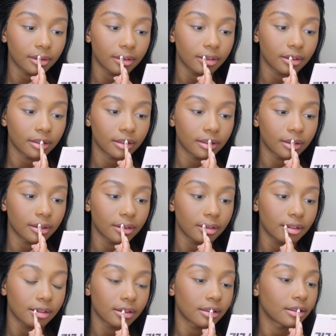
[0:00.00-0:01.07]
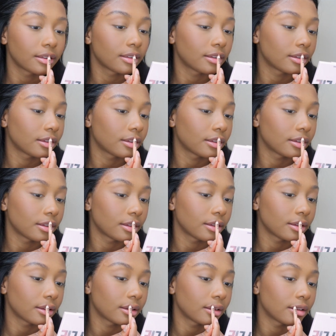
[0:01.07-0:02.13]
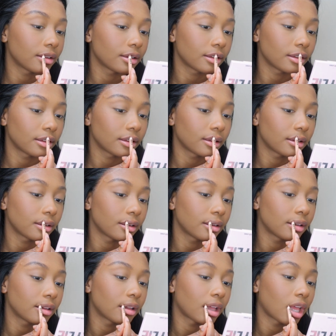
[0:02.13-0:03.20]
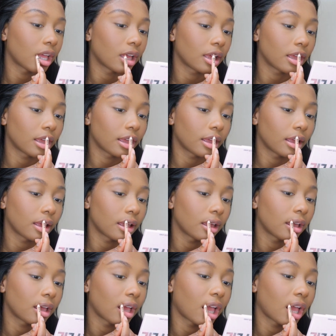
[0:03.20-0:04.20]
(silence)